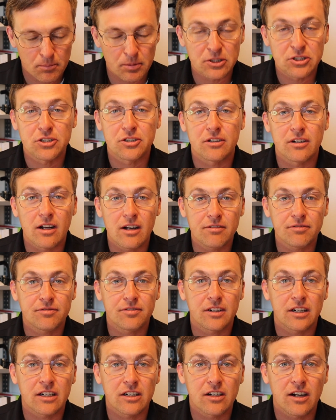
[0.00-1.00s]
But sure enough,
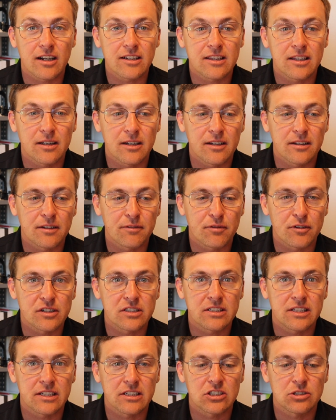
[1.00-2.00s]
caught the
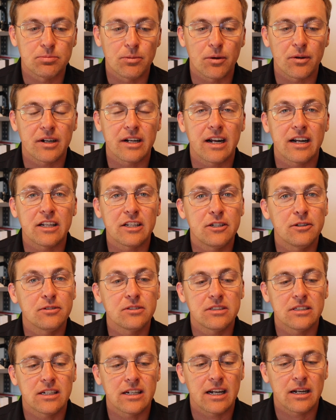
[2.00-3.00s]
first thing smoking out of
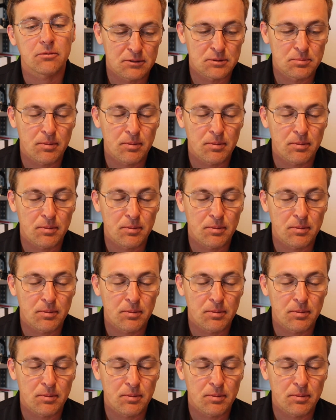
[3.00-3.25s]
Houston, and I was